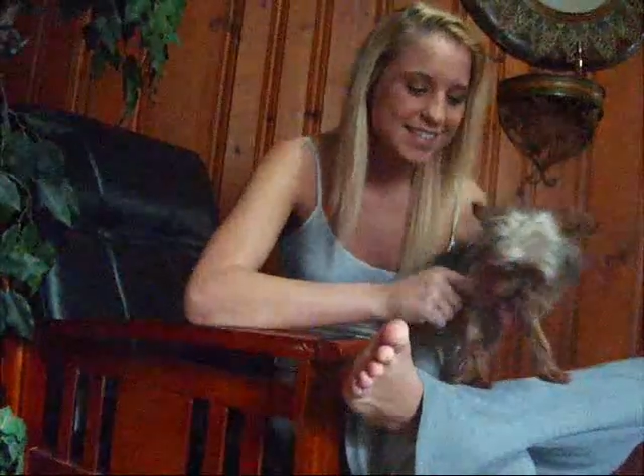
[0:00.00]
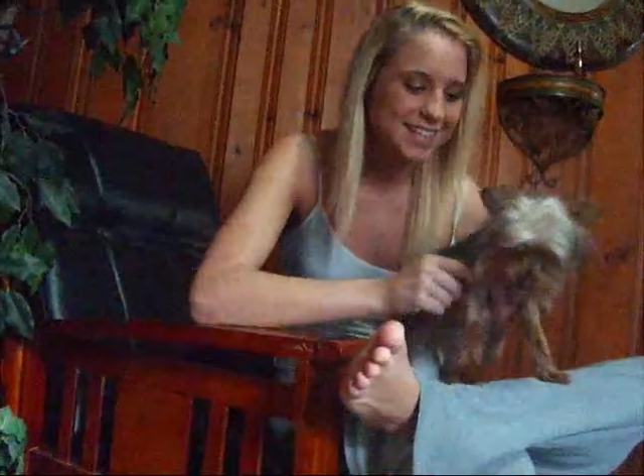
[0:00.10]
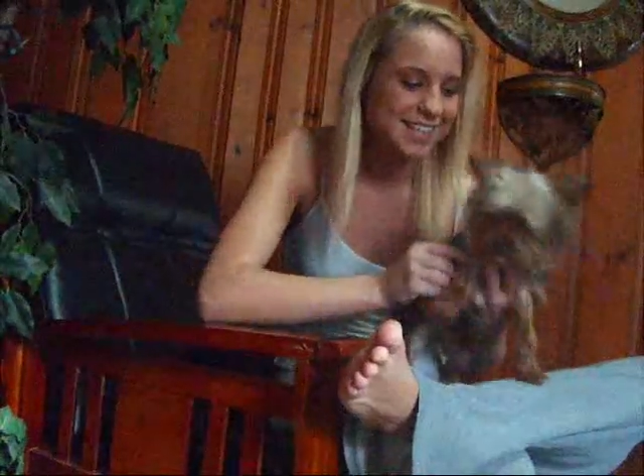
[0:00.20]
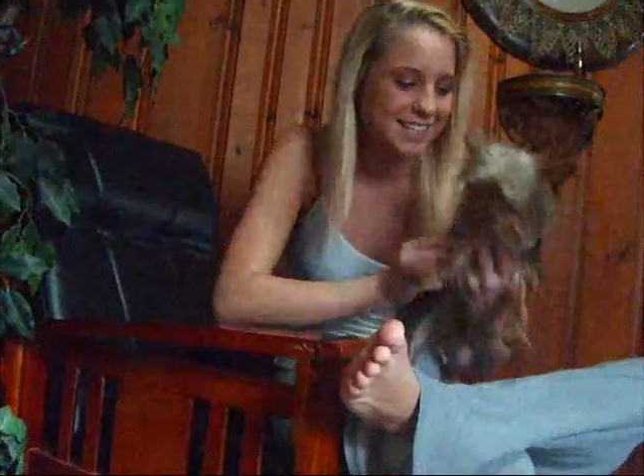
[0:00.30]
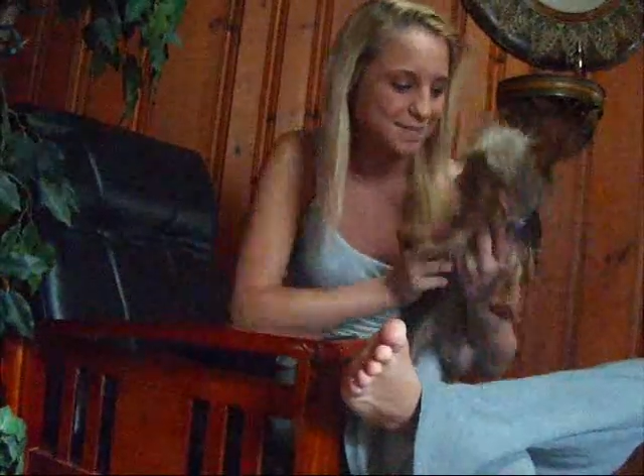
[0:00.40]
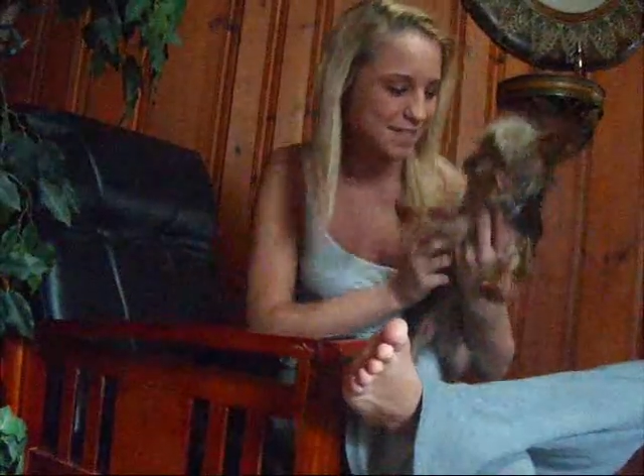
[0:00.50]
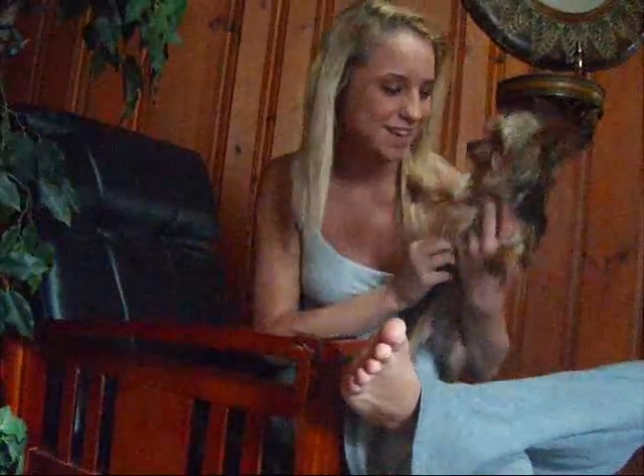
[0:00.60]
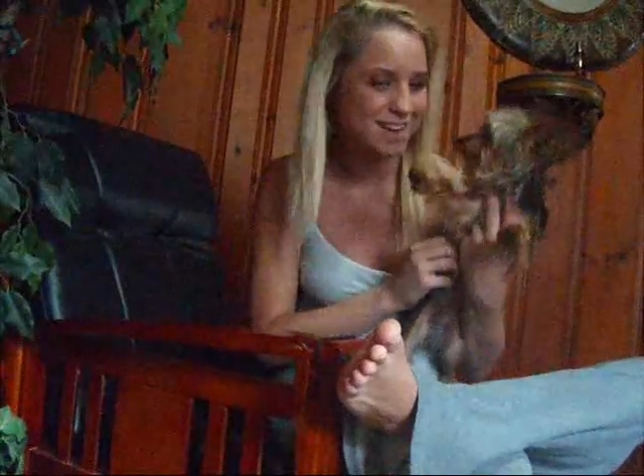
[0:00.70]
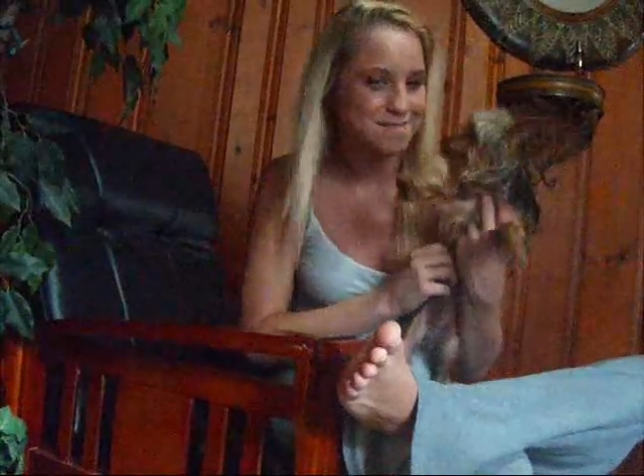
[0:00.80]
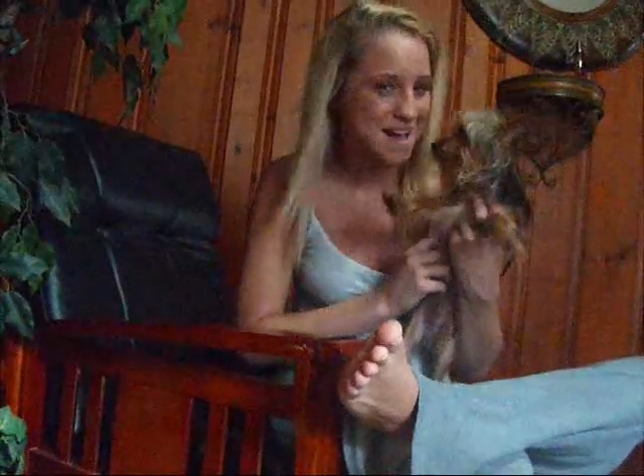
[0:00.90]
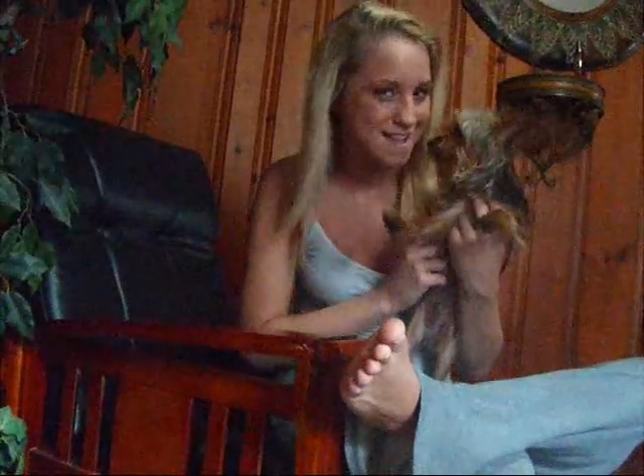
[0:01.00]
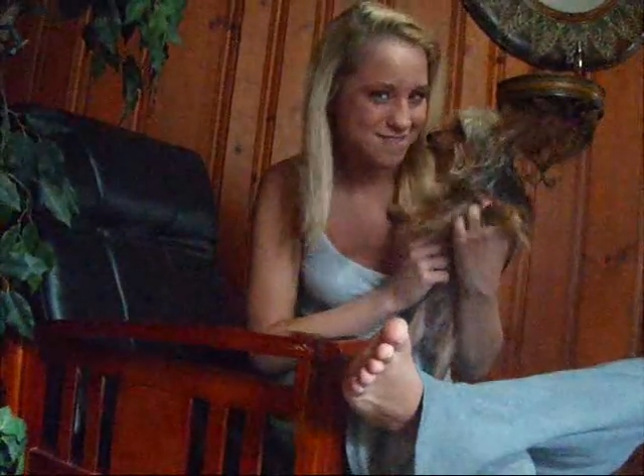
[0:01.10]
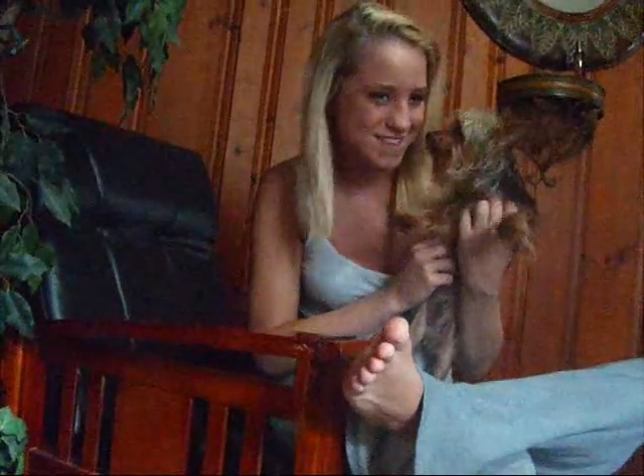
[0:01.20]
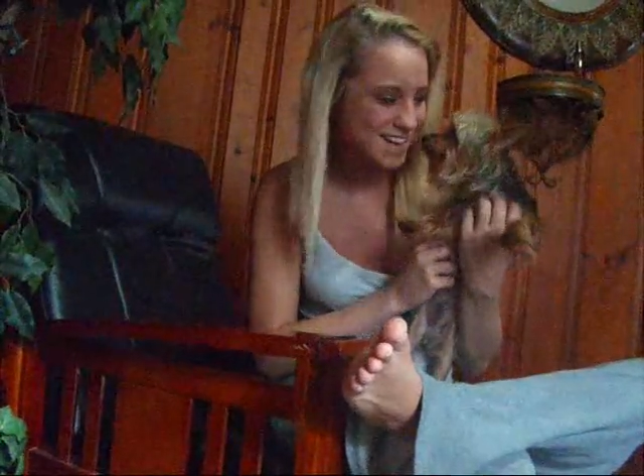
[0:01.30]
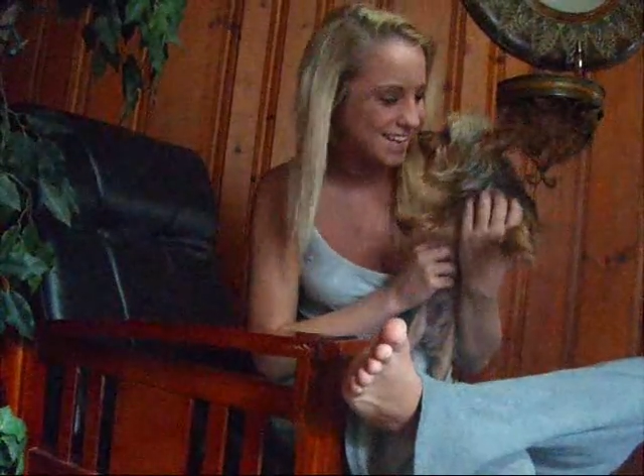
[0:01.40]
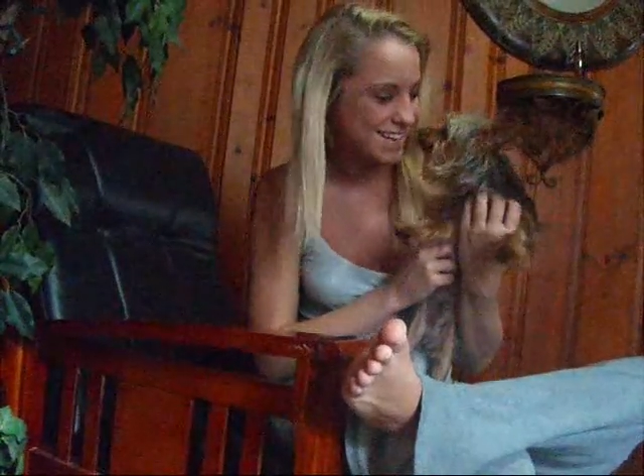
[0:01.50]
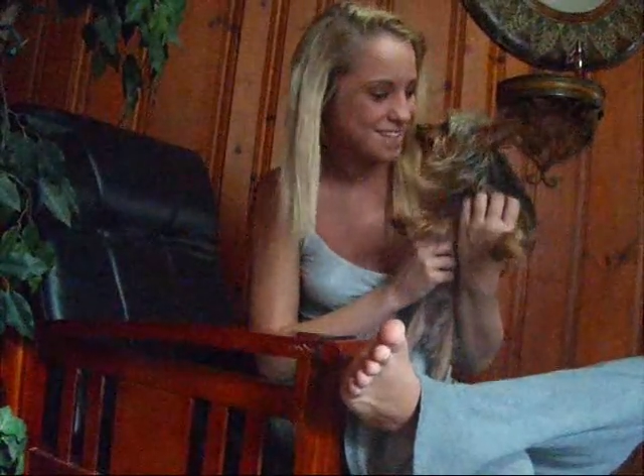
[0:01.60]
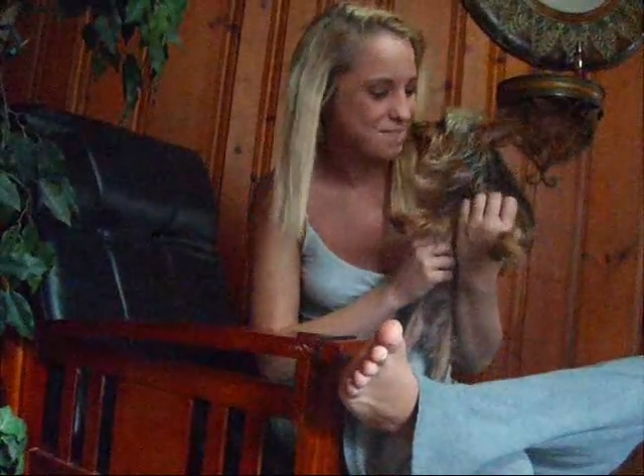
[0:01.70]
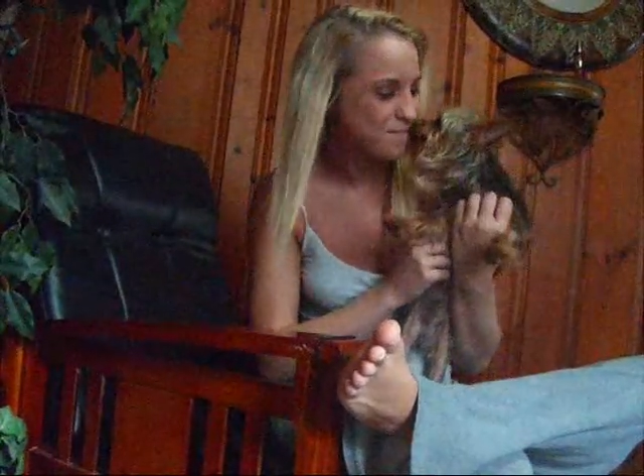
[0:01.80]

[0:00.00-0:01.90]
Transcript: And here's my dog, Maverick.